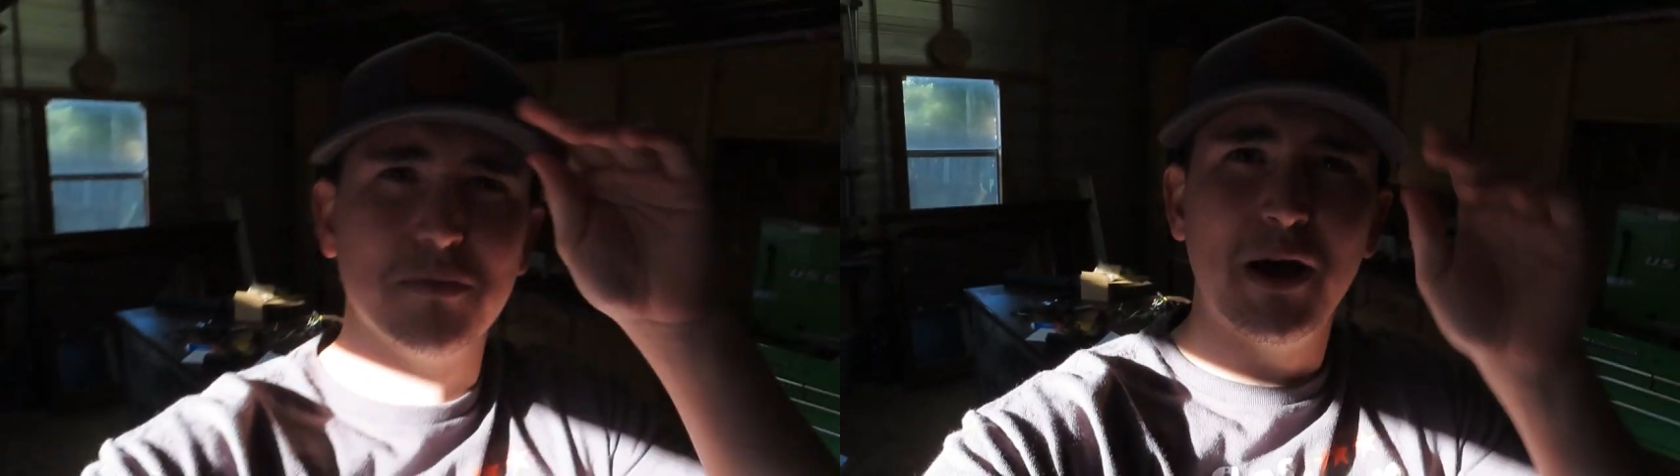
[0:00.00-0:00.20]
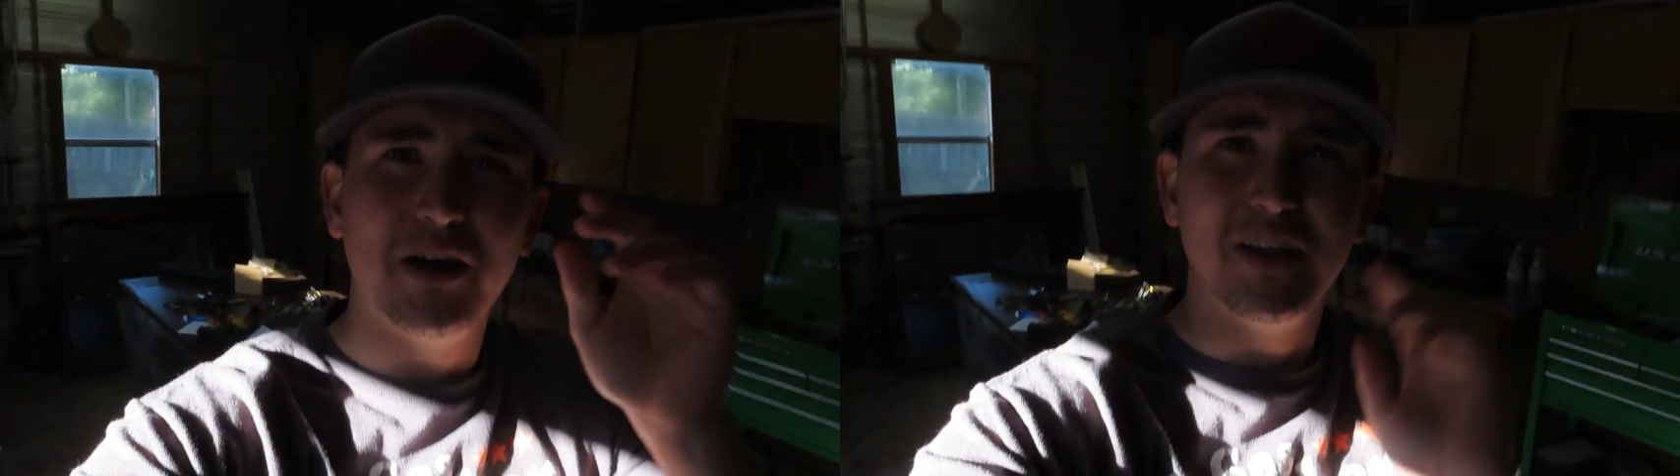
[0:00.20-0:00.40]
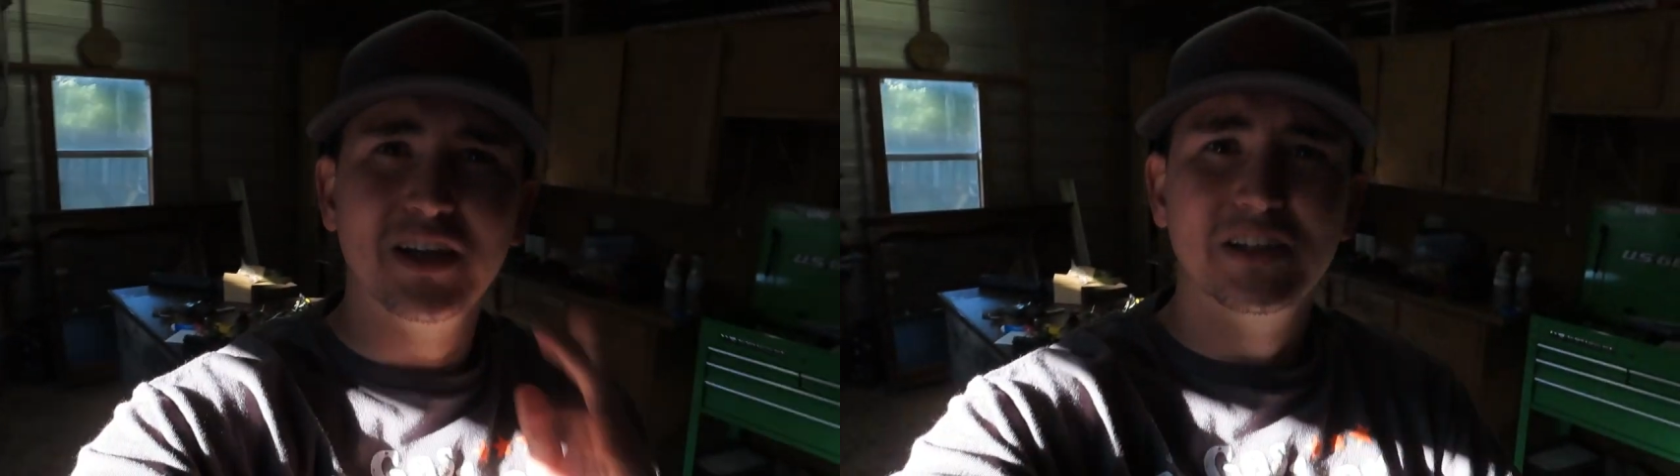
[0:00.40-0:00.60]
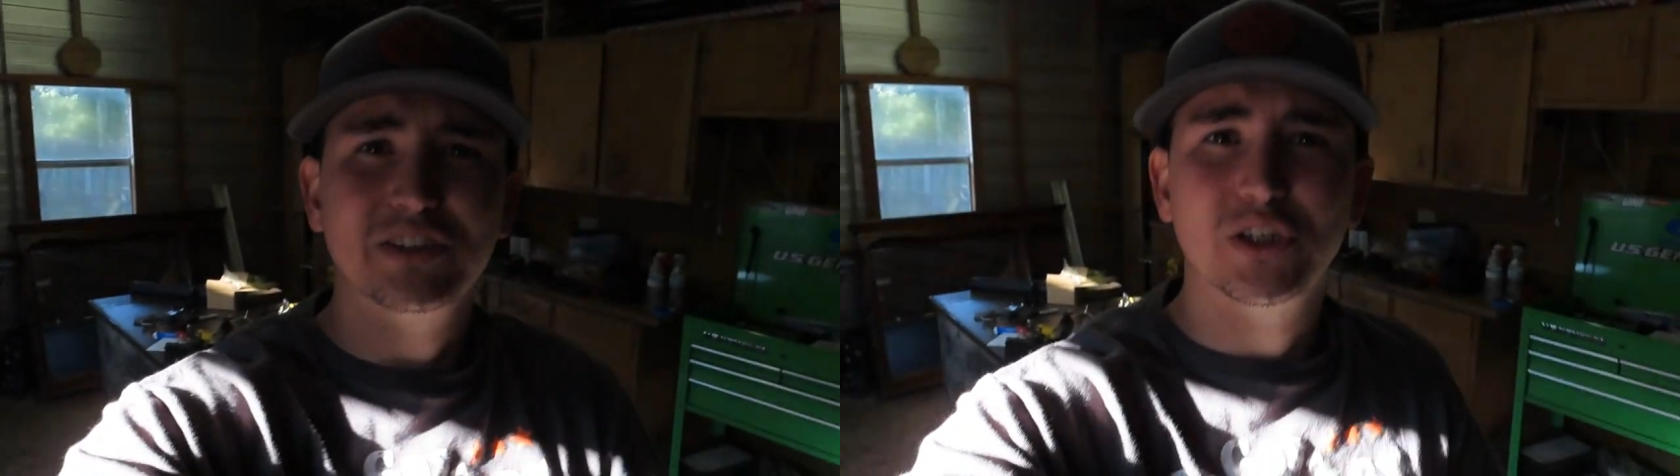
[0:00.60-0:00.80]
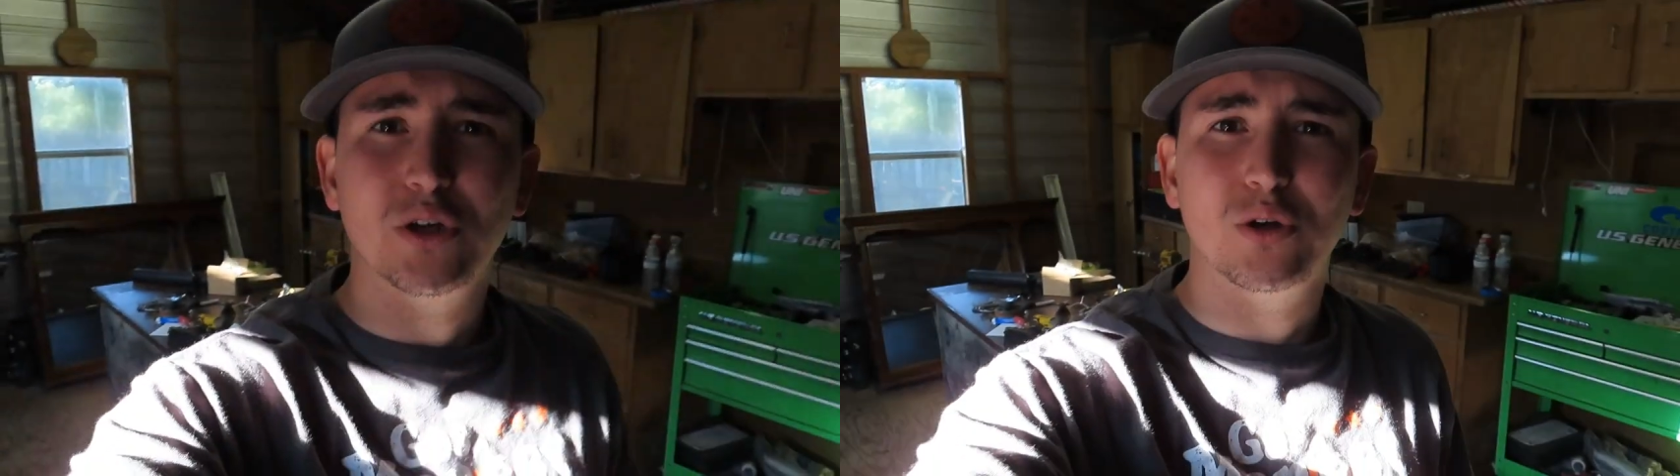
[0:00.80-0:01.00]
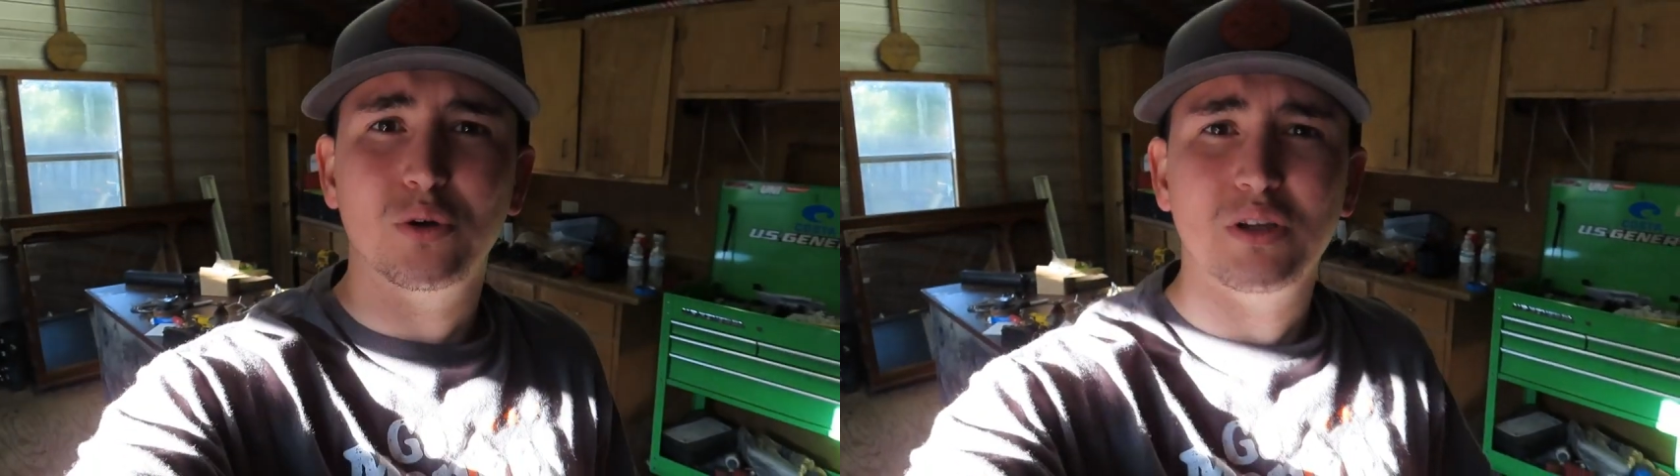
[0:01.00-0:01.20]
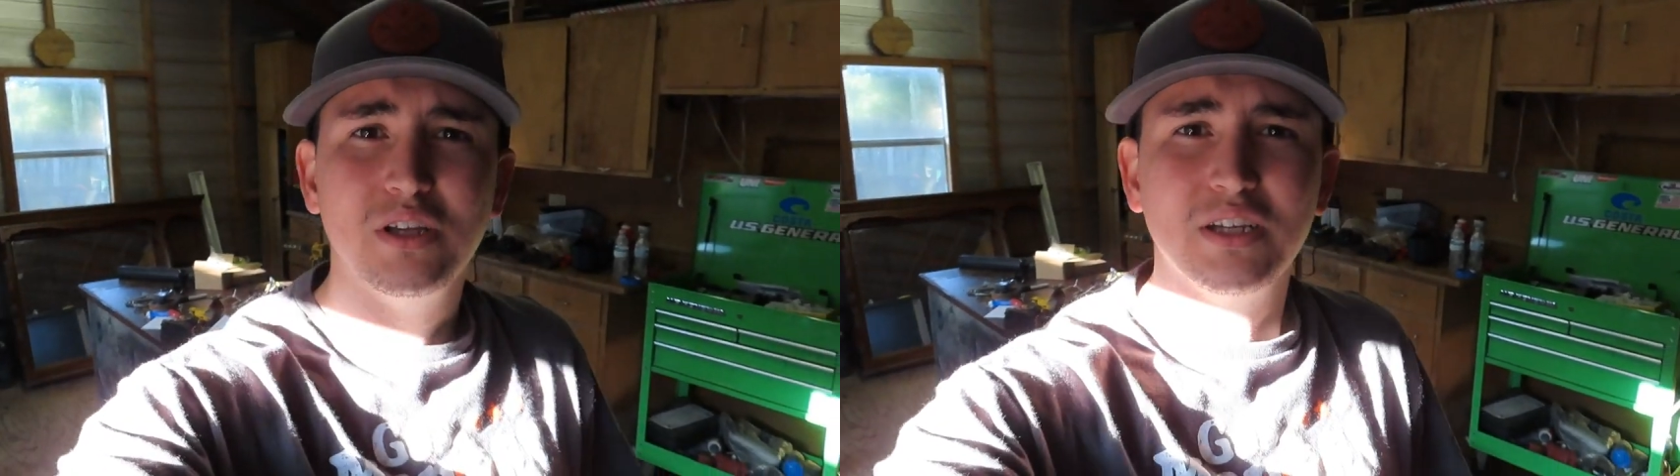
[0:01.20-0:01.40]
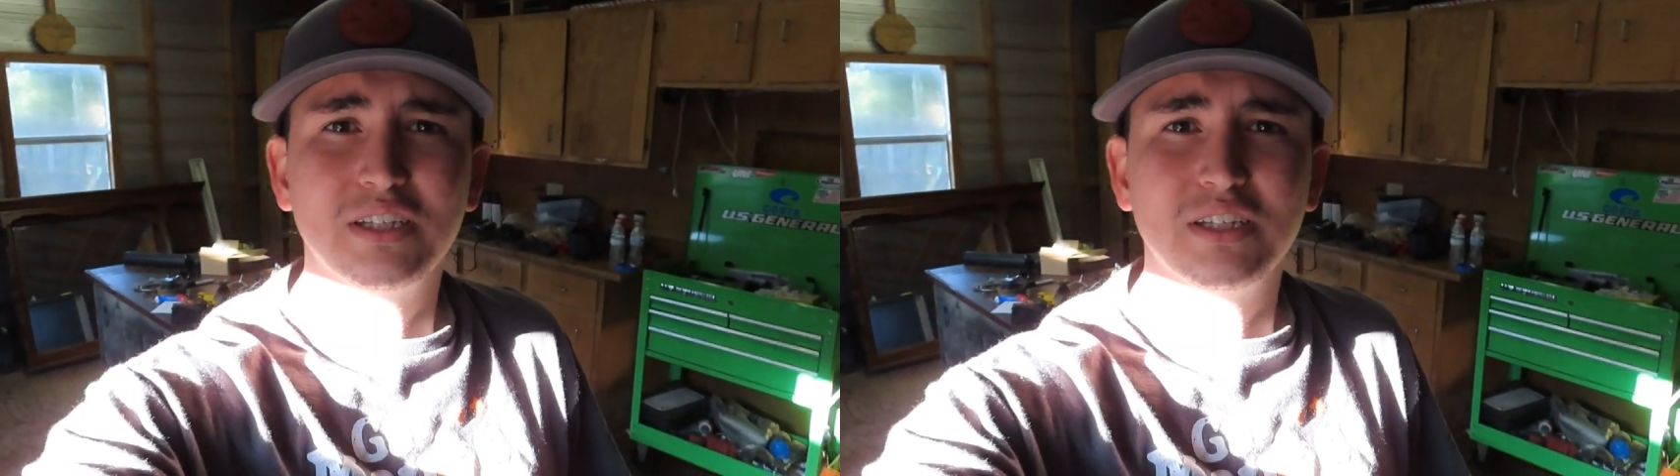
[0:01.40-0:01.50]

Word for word: about it. So